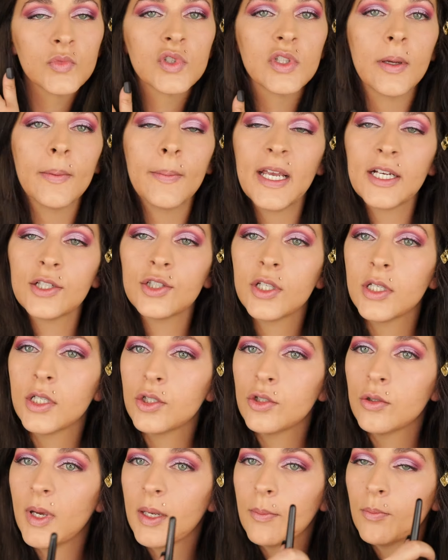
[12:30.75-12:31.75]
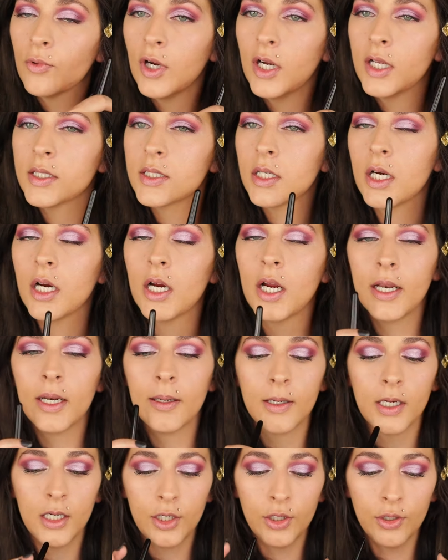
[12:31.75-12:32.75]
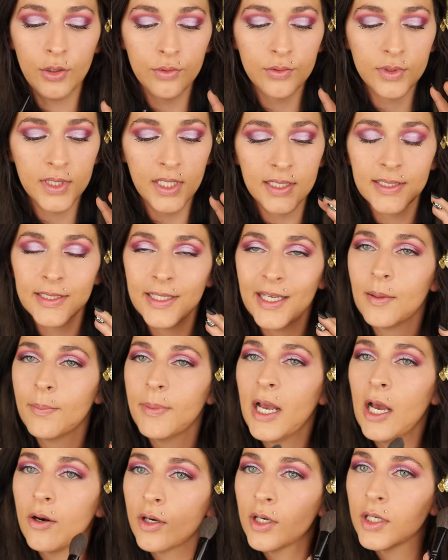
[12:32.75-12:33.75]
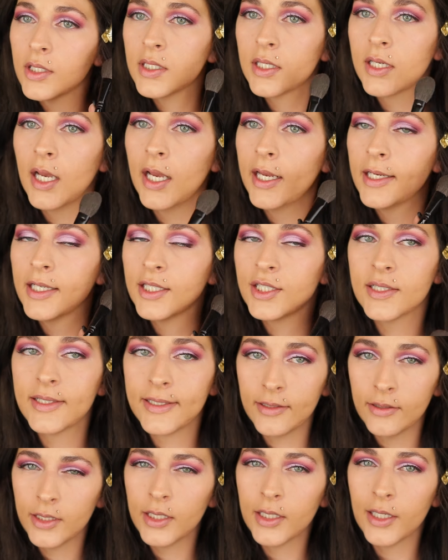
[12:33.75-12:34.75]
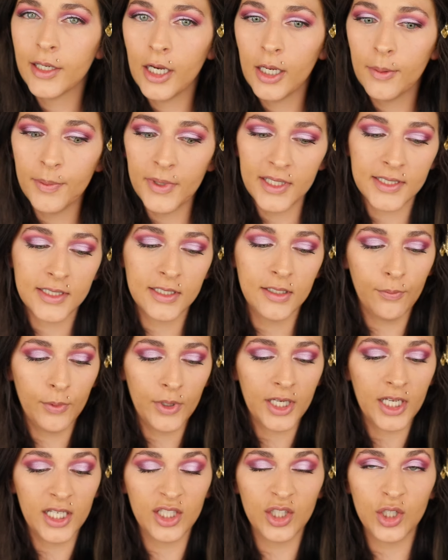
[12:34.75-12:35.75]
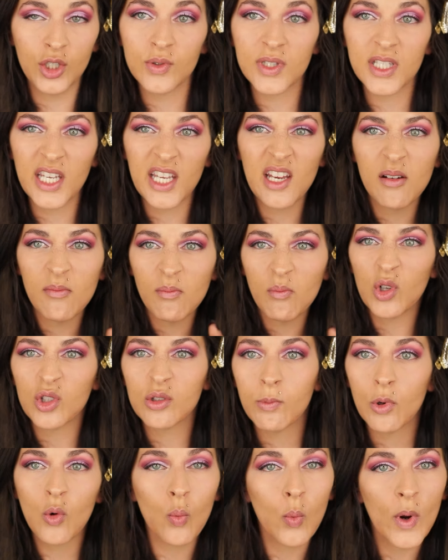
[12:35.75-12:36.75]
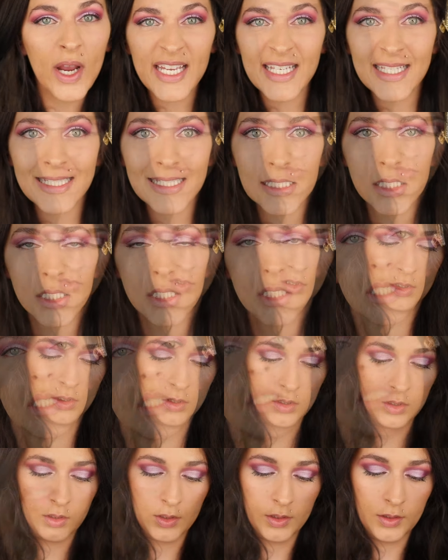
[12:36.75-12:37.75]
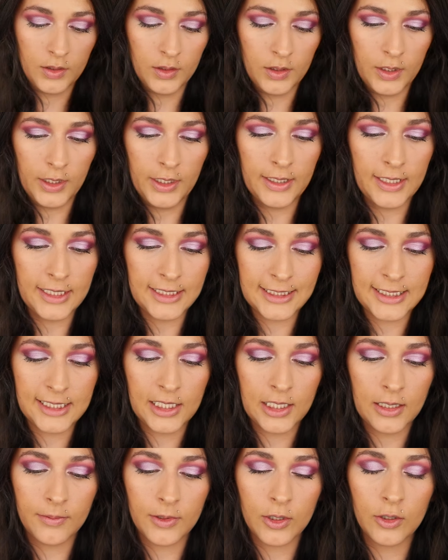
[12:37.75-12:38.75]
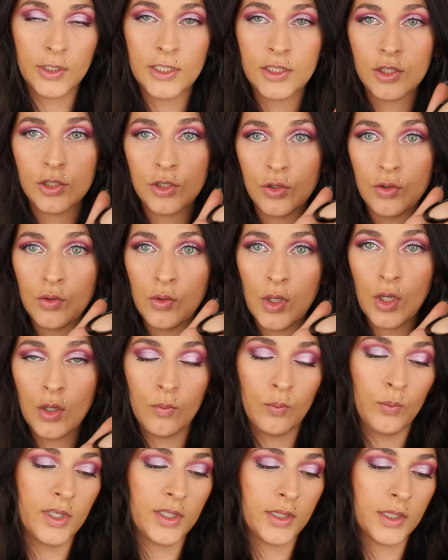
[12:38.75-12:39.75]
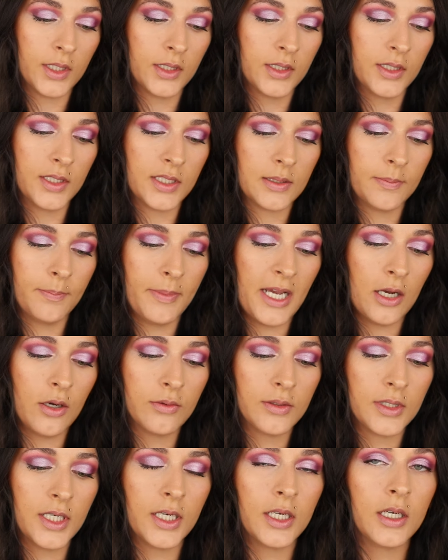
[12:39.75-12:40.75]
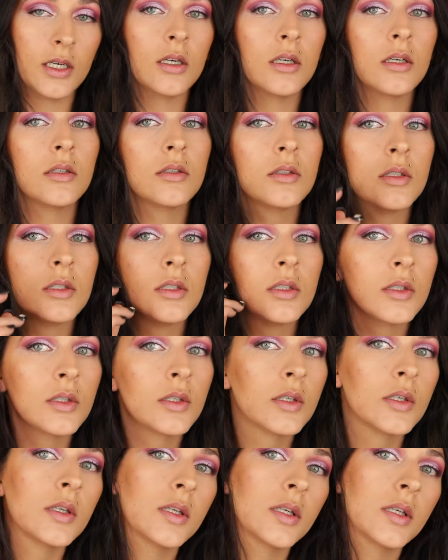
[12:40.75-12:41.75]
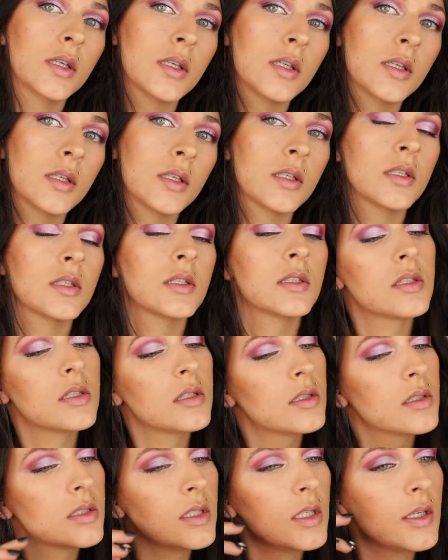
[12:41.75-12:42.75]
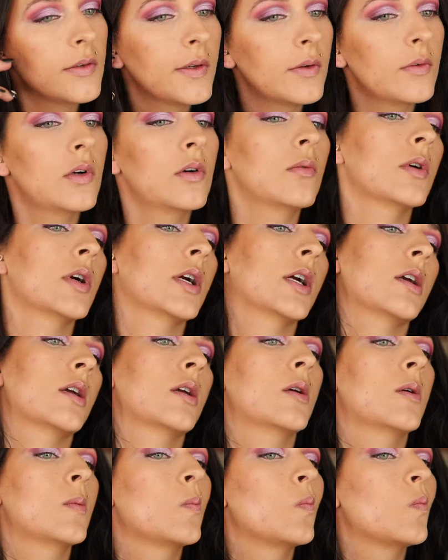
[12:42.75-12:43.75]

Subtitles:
So I'm actually gonna do my bronzer and I'm gonna use that setting powder to kind of just clean it up and see if we can use it in multiple ways. All right, last thing I'm going to do with this powder is see if it will work.